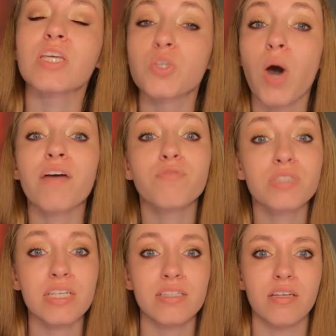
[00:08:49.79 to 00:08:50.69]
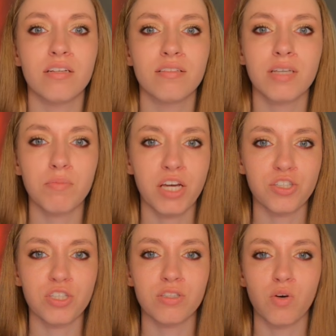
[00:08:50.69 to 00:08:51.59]
So I've resisted
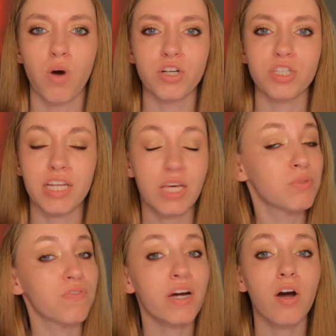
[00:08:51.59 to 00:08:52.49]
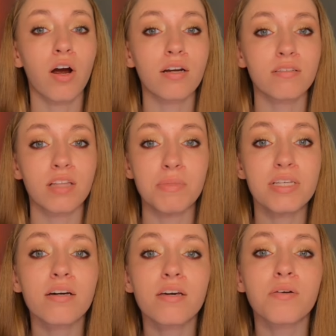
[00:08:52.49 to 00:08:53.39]
temptation to watch it. It was very hard, let me
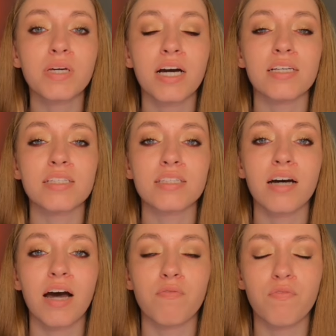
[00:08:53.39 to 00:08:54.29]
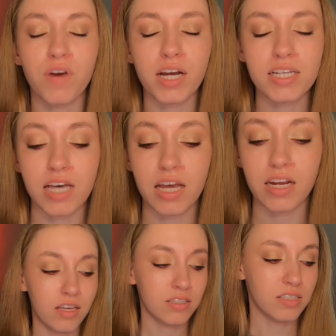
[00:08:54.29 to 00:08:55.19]
tell you, because I'm very
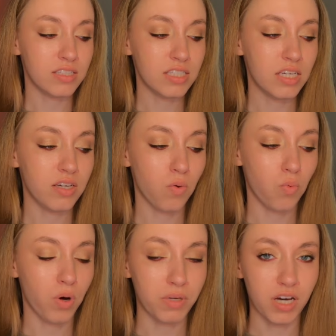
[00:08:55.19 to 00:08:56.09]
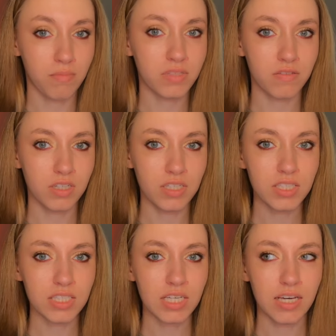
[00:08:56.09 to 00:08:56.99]
excited to see what becomes of
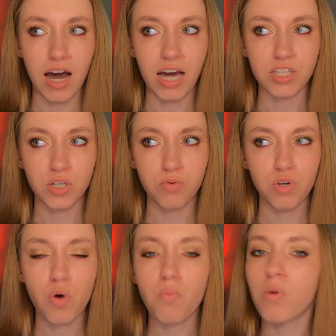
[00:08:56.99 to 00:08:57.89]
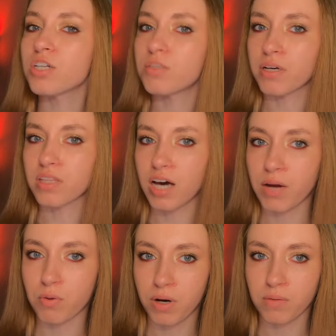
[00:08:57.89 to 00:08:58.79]
this. I don't know much about the High
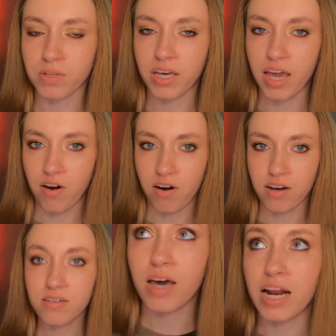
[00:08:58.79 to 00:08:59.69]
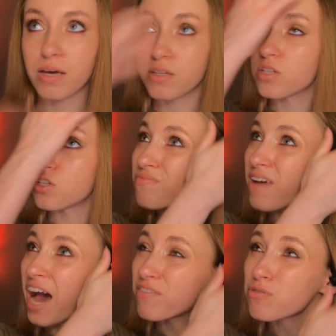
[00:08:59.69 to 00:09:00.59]
Republic era, and I
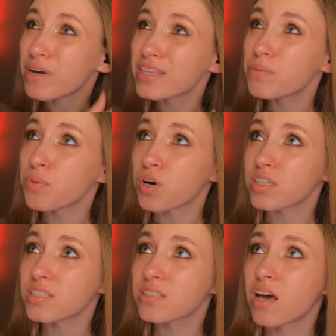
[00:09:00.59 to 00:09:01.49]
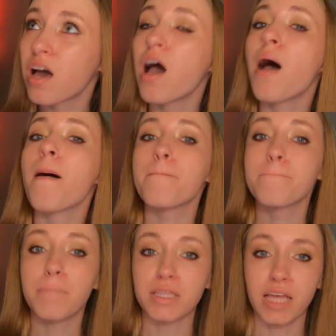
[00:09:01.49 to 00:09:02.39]
haven't read the books,
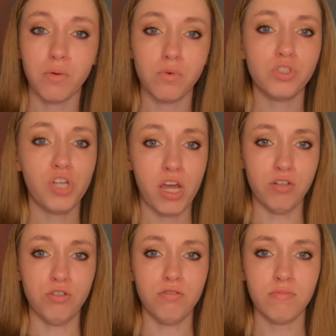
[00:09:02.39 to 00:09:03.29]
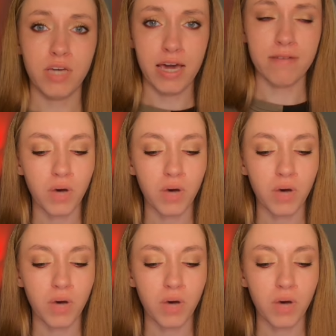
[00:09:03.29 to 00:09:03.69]
but that will change, okay?